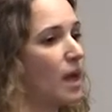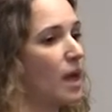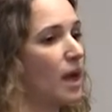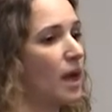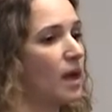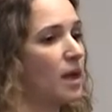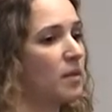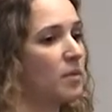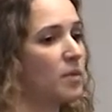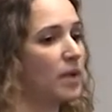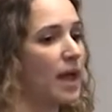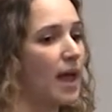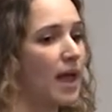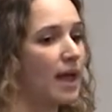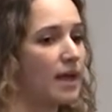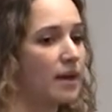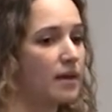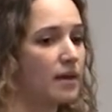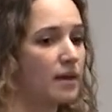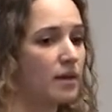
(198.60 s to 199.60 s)
Um, we
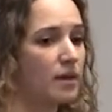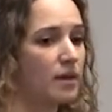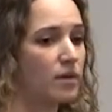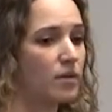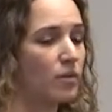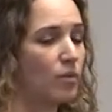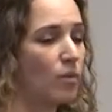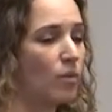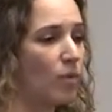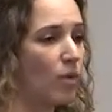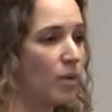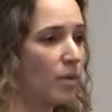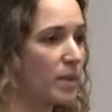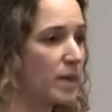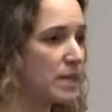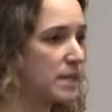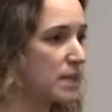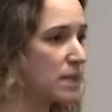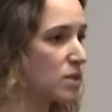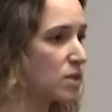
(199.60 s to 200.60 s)
had a
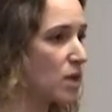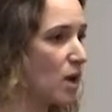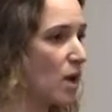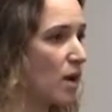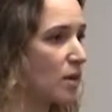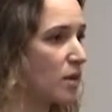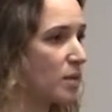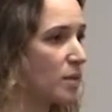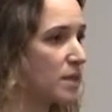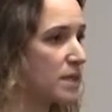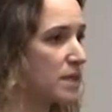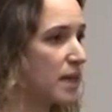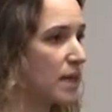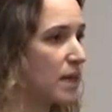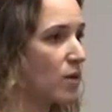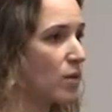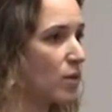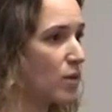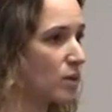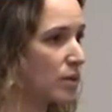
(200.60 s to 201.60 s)
amazing talk with
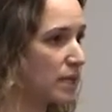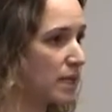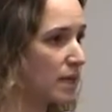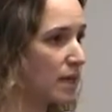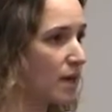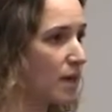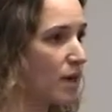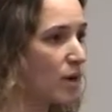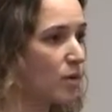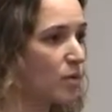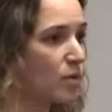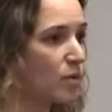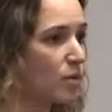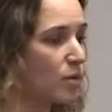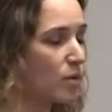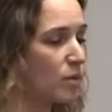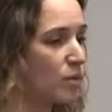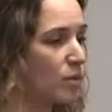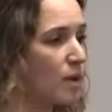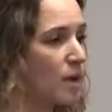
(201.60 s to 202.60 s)
Sekou Odinga,
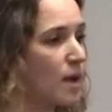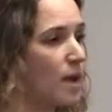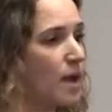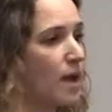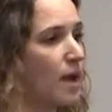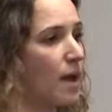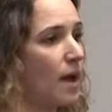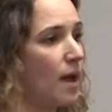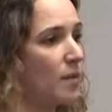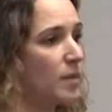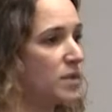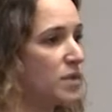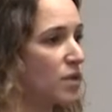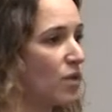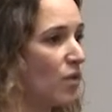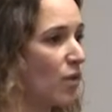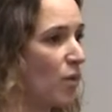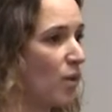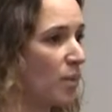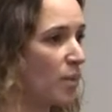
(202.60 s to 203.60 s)
who um, is a
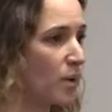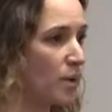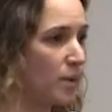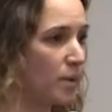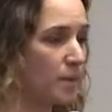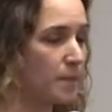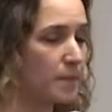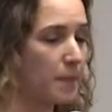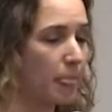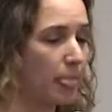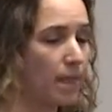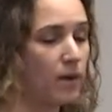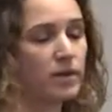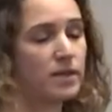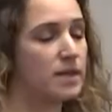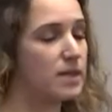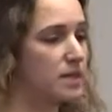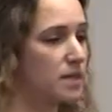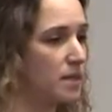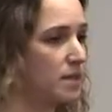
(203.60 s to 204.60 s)
former
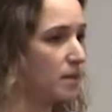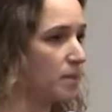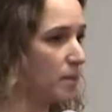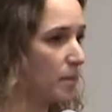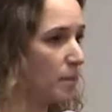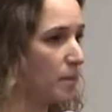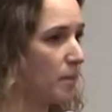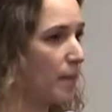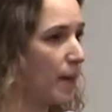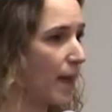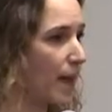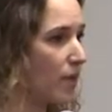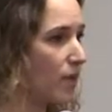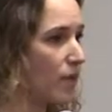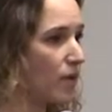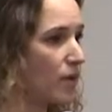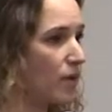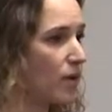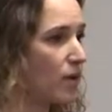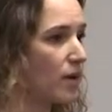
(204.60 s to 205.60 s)
is a
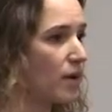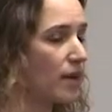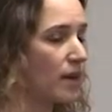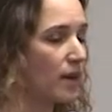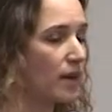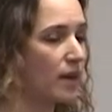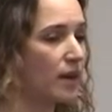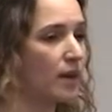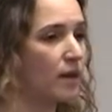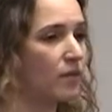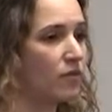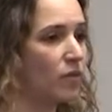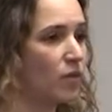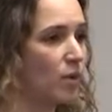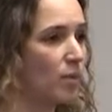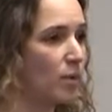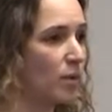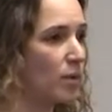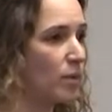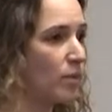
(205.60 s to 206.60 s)
Panther and
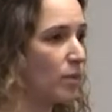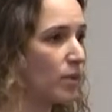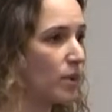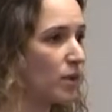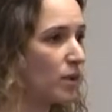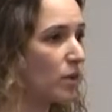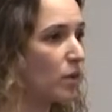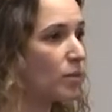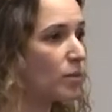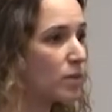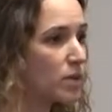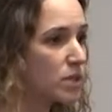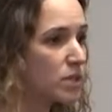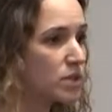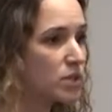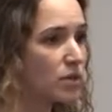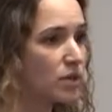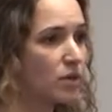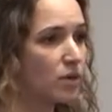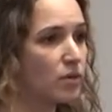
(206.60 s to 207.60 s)
former political
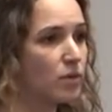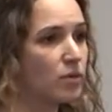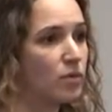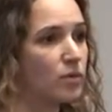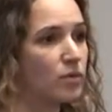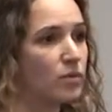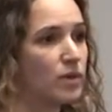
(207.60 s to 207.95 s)
prisoner who